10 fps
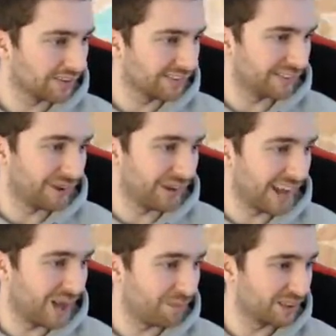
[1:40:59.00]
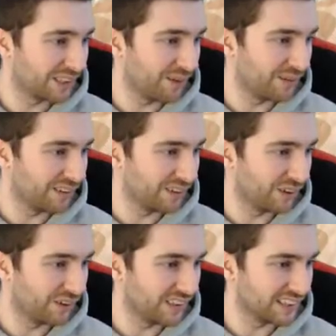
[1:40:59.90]
Don't let Ambush get one.
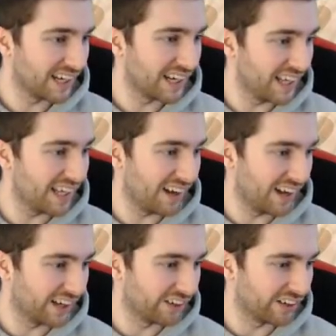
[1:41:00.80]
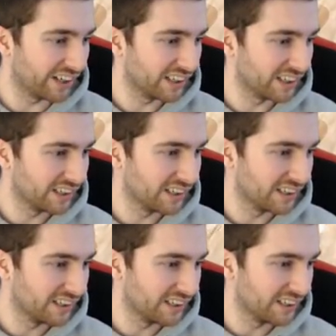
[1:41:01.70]
Lol, this ain't it. I agree.
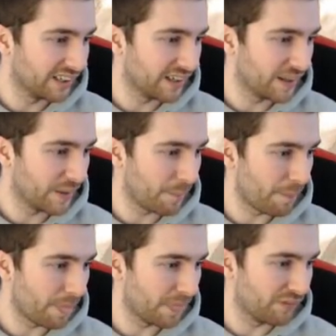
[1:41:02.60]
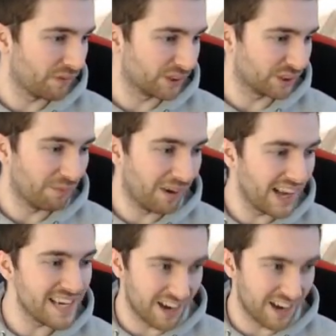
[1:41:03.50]
You've lost your mind.